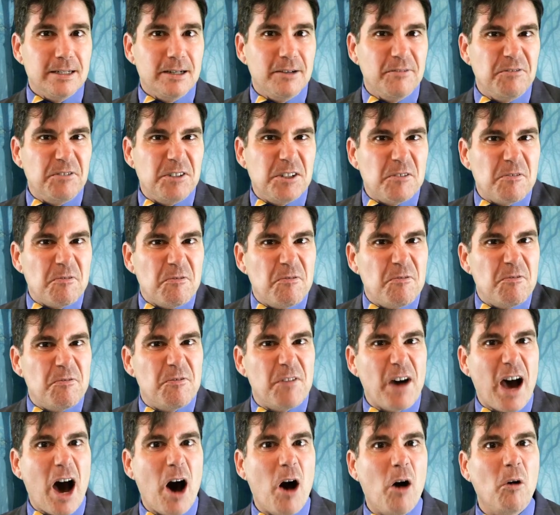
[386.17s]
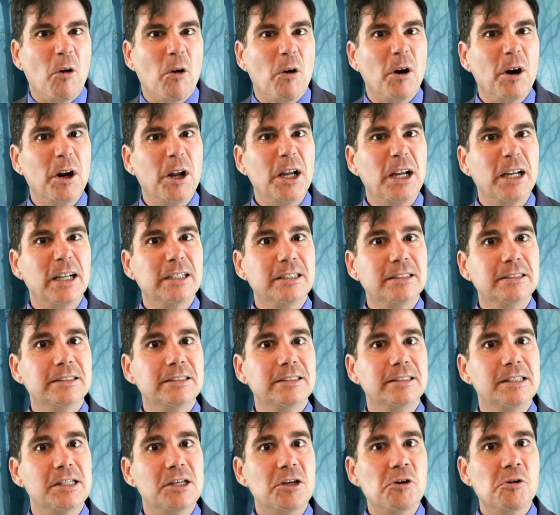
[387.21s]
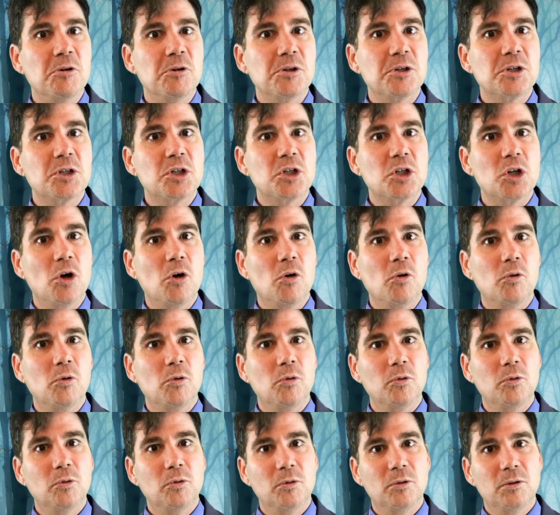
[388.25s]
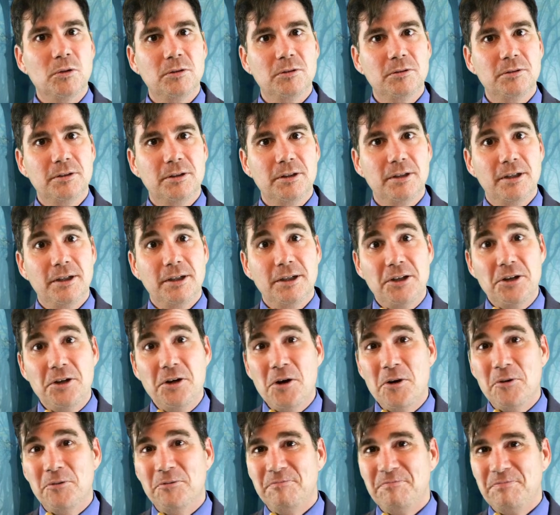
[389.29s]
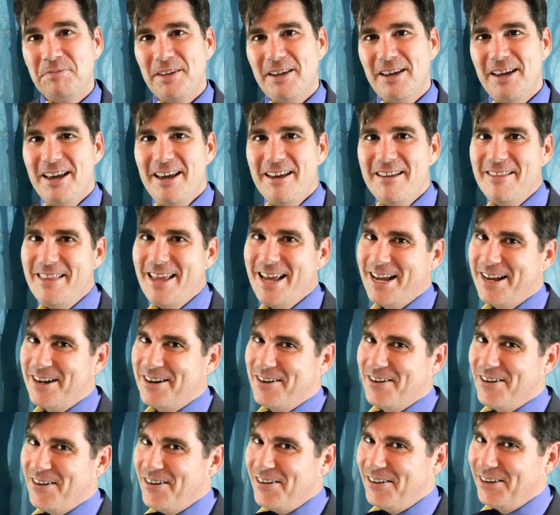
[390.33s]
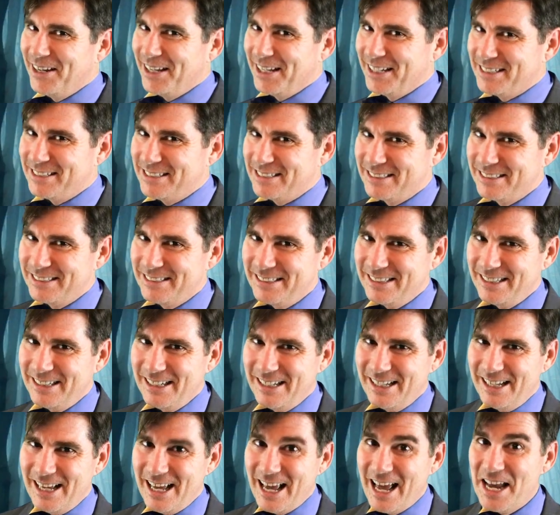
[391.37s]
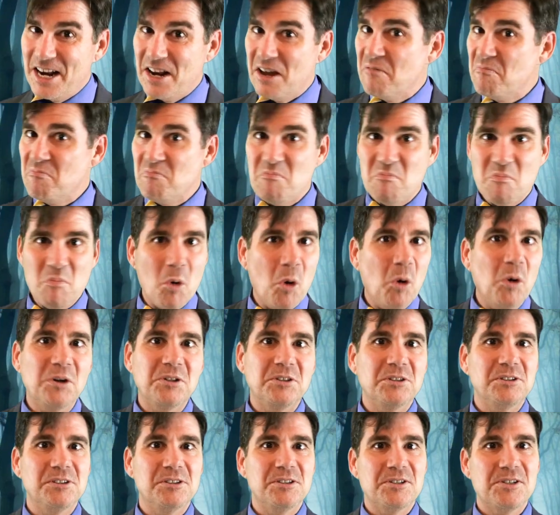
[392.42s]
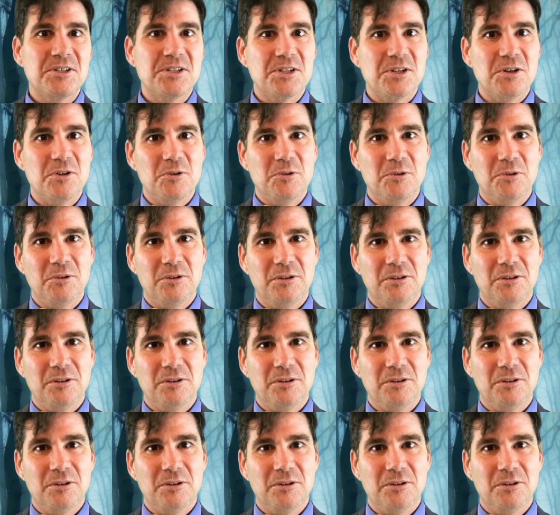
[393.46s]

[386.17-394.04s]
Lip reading: of devouring your soul. You know, they call it an immortal soul.